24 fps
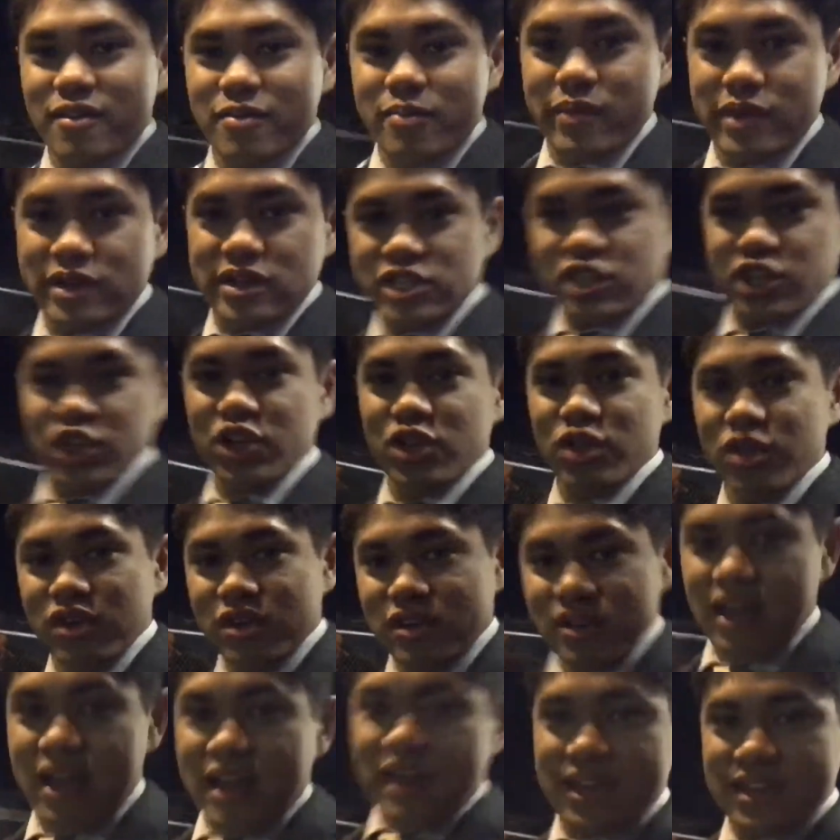make sure you look
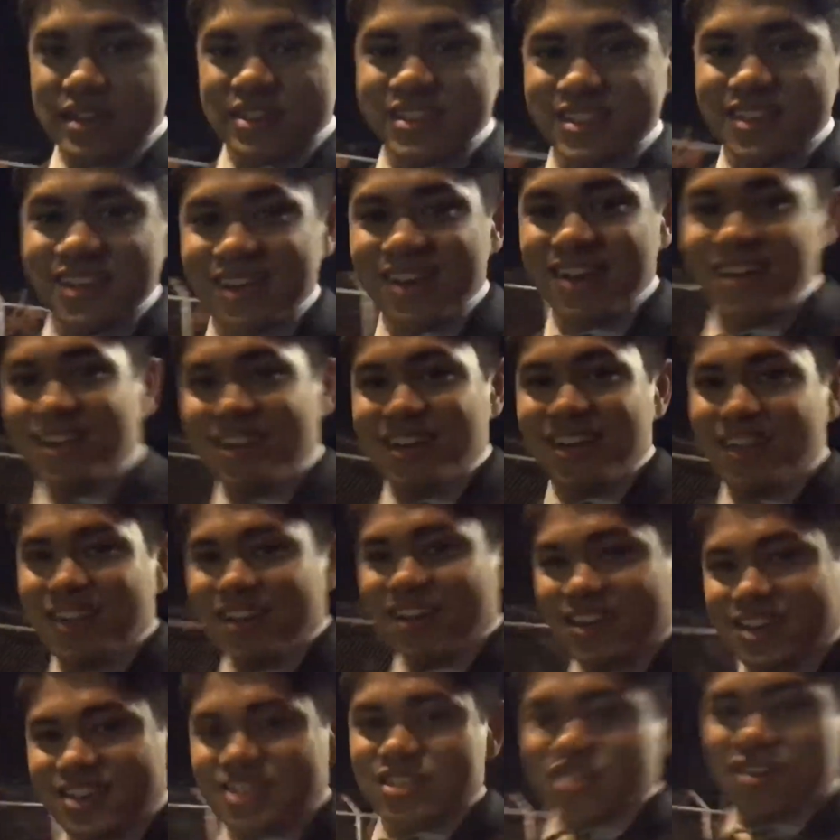nice
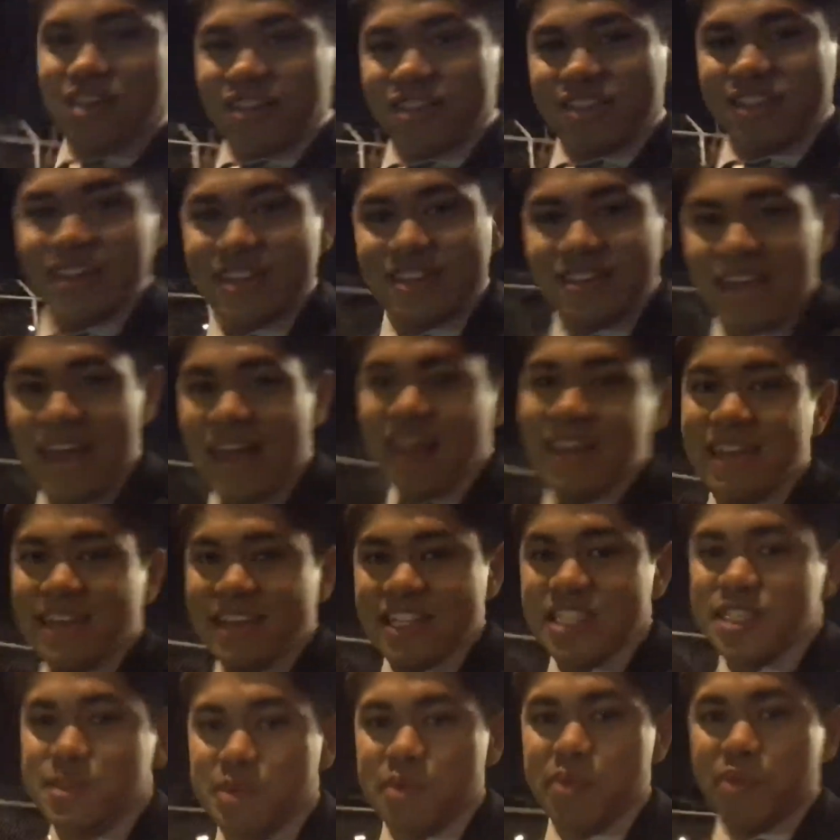so that the
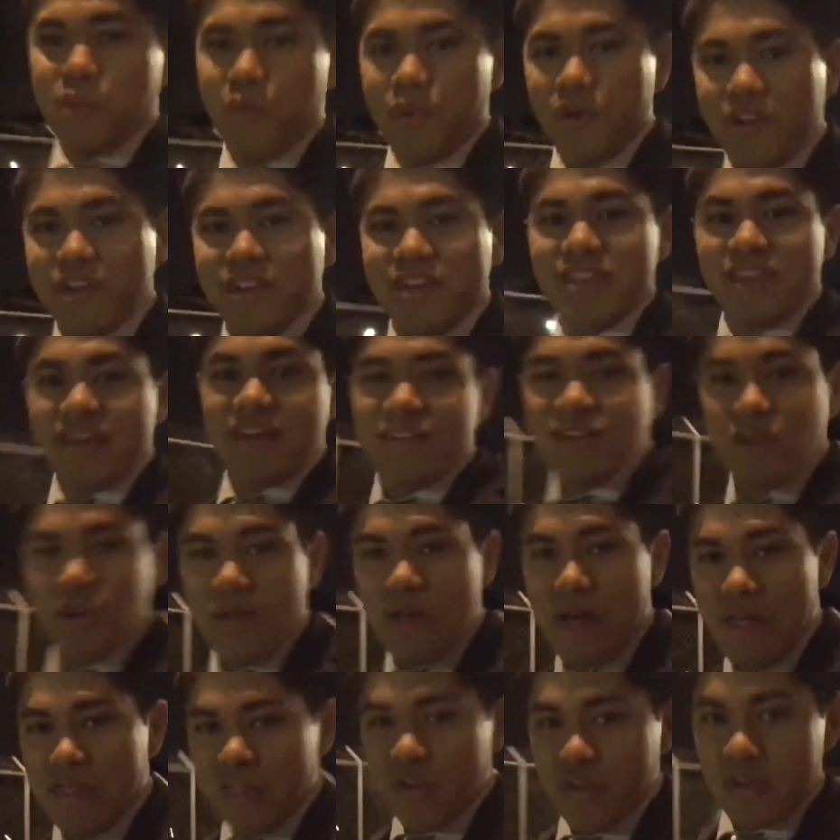attendants, people working there, know
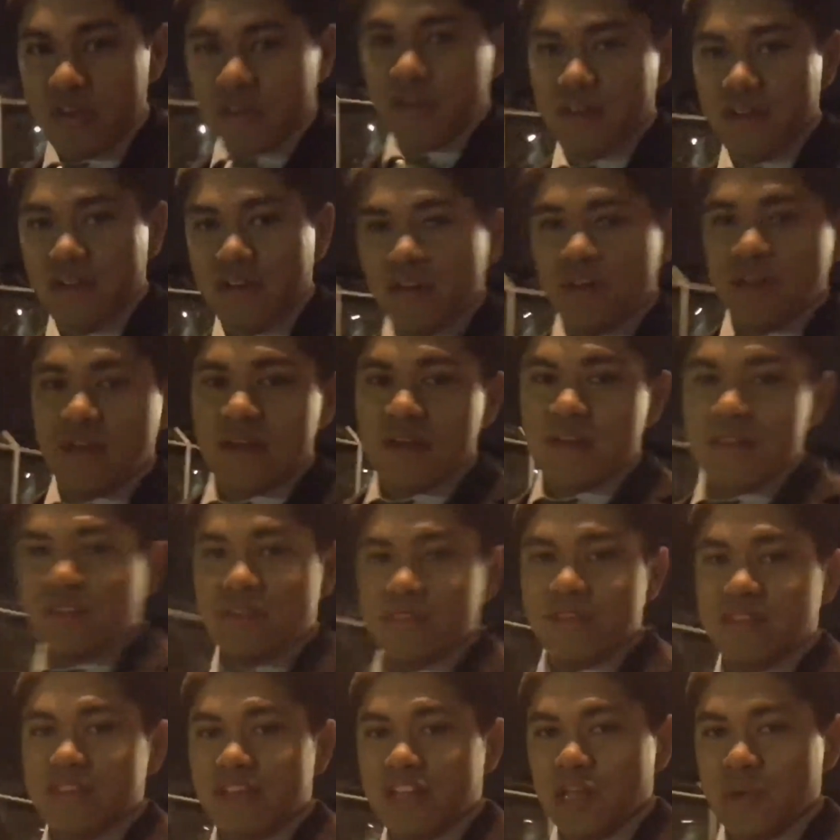that they're
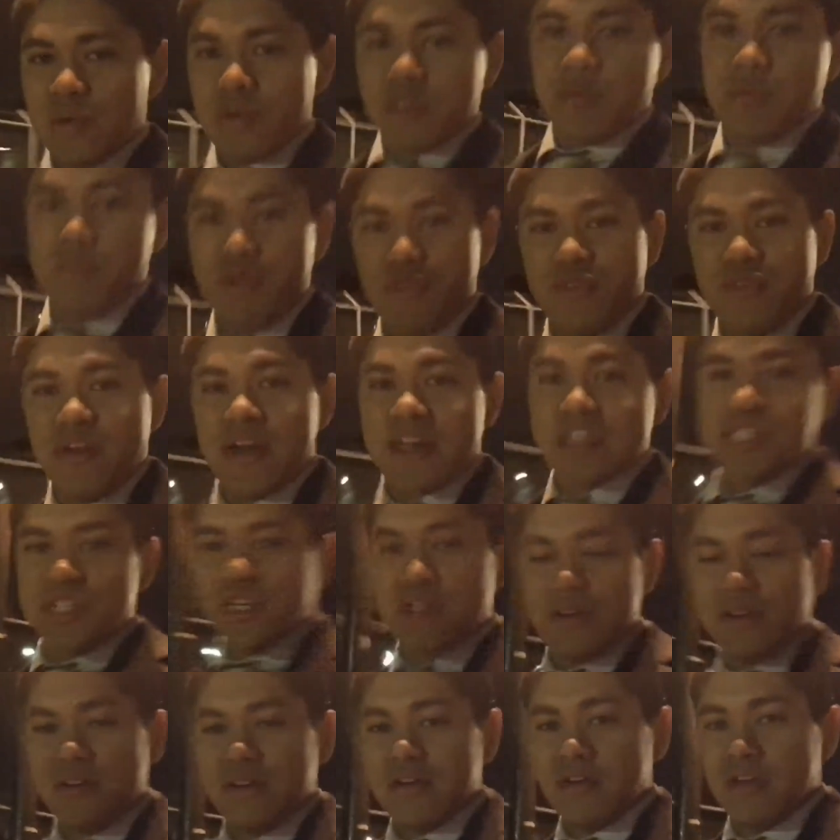dealing with a
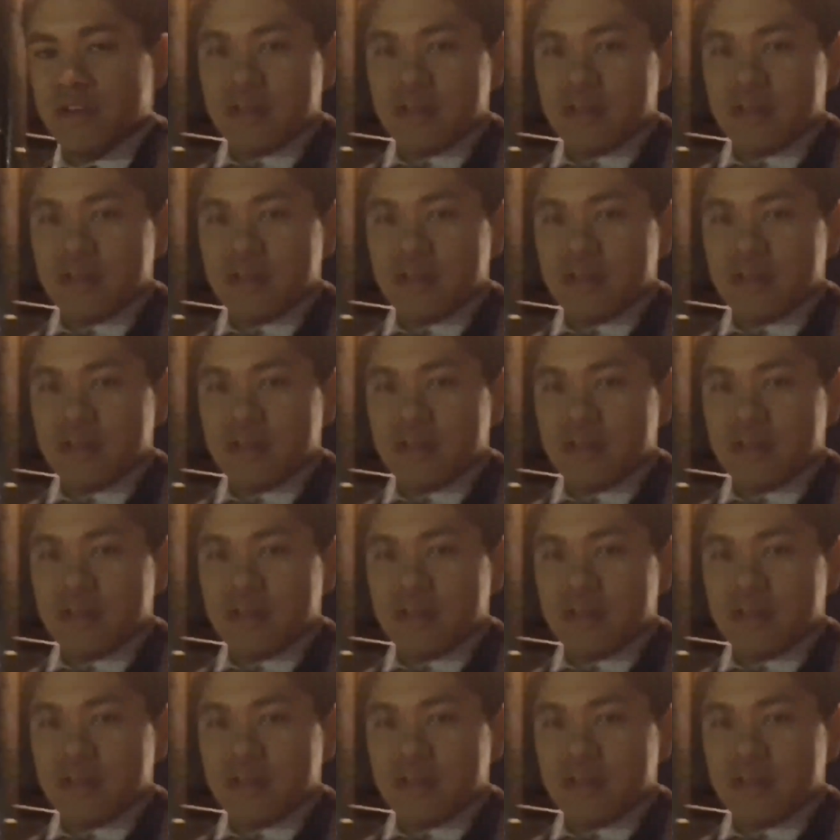professional